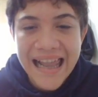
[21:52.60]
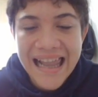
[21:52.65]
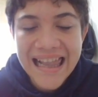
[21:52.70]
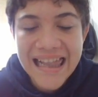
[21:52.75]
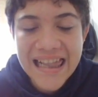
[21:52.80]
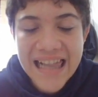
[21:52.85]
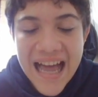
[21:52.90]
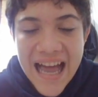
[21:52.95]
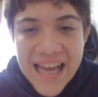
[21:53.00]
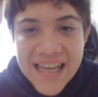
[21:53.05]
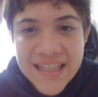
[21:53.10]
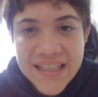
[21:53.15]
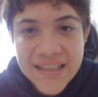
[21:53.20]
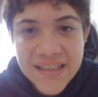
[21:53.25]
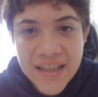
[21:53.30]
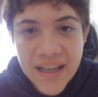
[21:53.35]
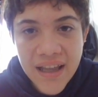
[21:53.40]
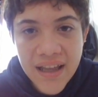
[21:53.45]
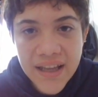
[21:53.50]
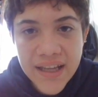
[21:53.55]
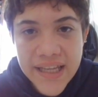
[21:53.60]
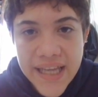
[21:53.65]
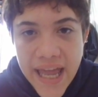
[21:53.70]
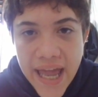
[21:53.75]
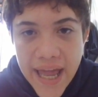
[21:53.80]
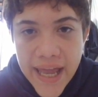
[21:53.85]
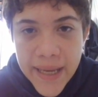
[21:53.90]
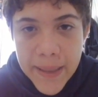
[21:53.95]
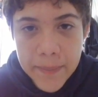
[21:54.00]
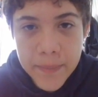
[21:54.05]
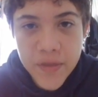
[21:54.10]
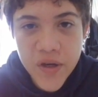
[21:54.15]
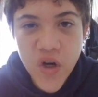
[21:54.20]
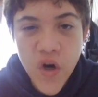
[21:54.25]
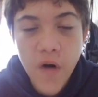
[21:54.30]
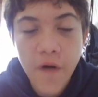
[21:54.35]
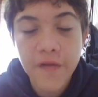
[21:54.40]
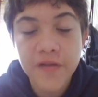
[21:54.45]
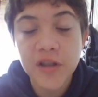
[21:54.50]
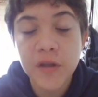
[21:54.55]
Last game
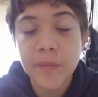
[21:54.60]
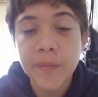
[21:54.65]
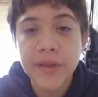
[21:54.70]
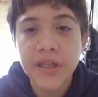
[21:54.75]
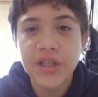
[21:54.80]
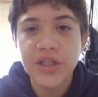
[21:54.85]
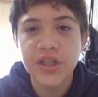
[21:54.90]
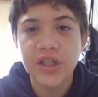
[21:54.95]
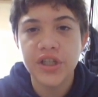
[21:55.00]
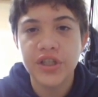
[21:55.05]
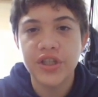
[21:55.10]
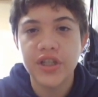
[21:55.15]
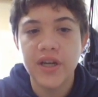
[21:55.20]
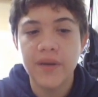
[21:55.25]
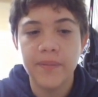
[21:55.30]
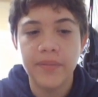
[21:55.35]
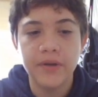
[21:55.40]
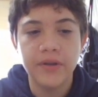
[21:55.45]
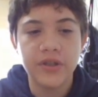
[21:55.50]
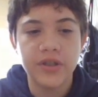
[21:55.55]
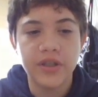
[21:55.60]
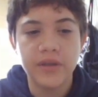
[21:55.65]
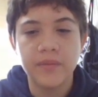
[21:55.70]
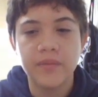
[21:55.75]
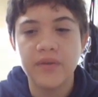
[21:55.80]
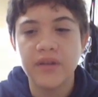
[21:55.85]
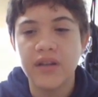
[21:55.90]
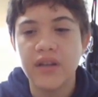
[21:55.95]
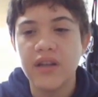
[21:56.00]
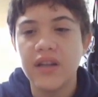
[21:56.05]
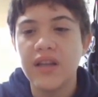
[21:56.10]
of Speed Chess Championship.